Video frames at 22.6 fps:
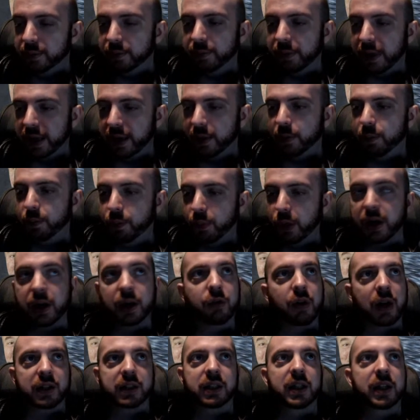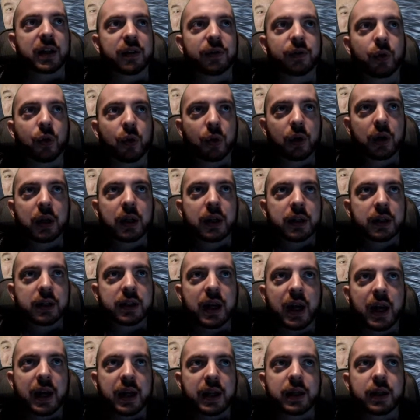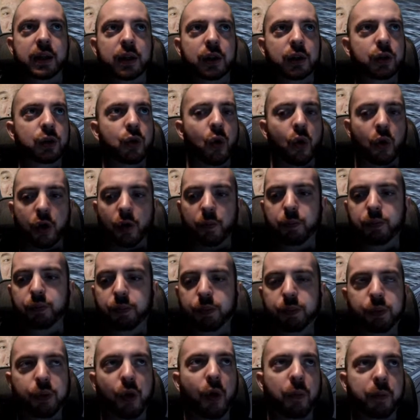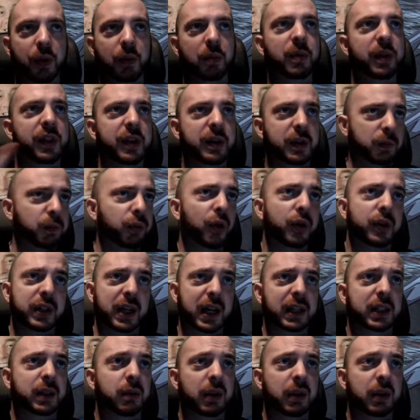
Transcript: be pretty aggressive or say, you're the problem with this project or